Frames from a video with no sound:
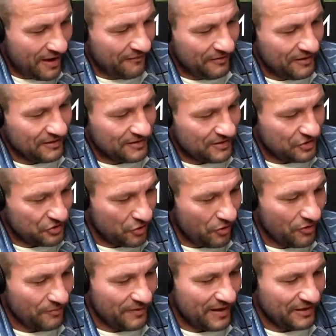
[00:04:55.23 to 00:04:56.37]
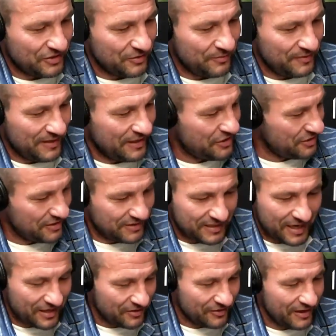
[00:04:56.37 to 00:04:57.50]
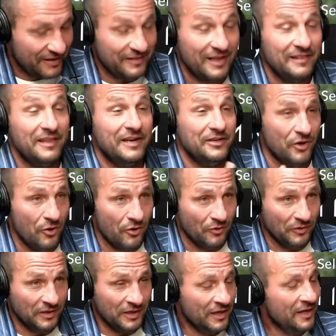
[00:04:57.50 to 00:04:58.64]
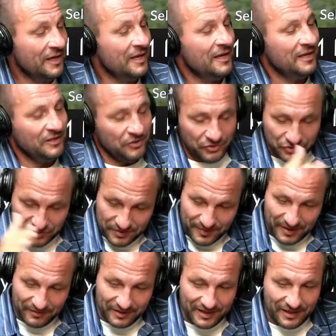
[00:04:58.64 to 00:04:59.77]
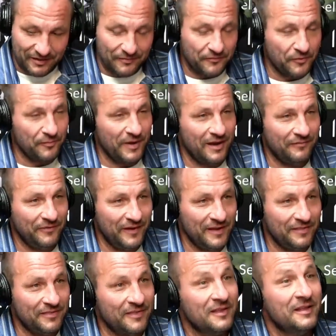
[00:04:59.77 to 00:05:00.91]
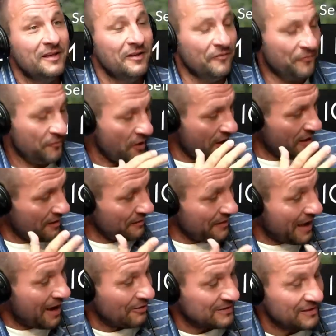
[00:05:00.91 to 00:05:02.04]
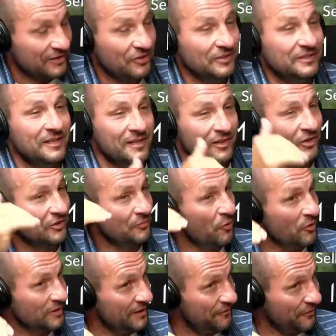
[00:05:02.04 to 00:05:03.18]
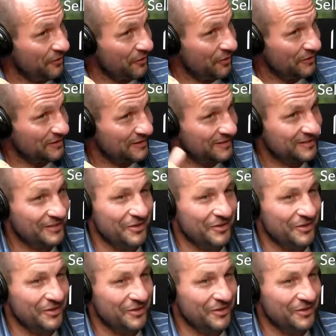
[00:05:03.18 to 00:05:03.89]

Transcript: evidence to show them that it should be they should just tender it, and then they don't. You used to be able to nail them for bad faith. Uh, now it's a little a little more difficult. mm